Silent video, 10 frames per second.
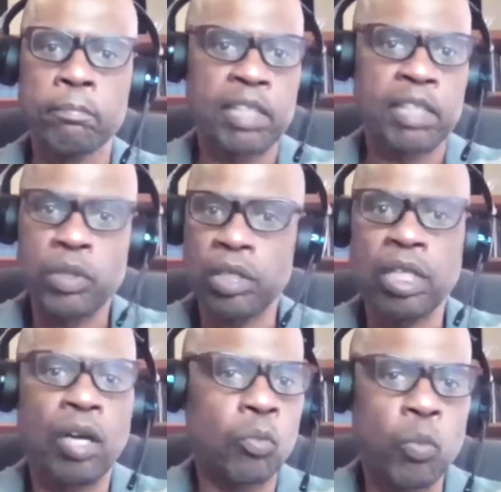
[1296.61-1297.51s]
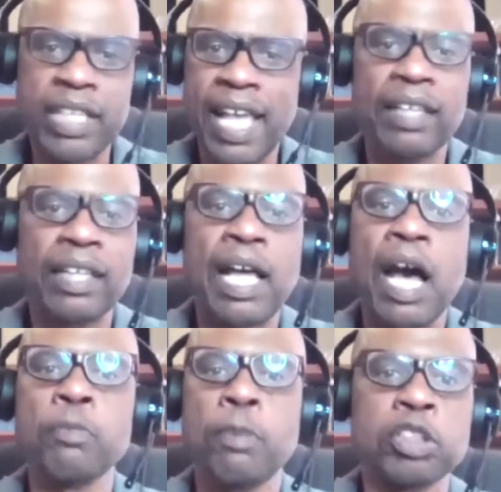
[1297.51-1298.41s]
Because we can't let
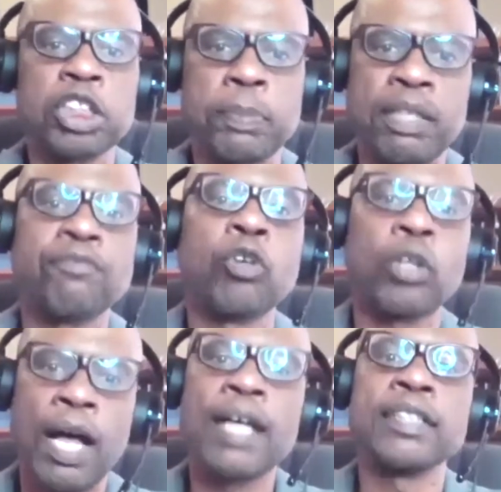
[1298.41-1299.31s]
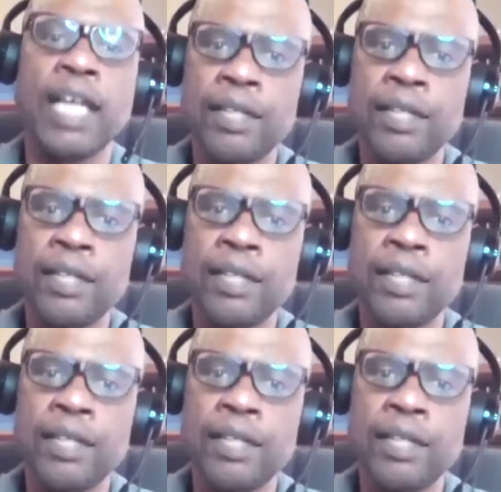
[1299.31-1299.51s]
other people speak for us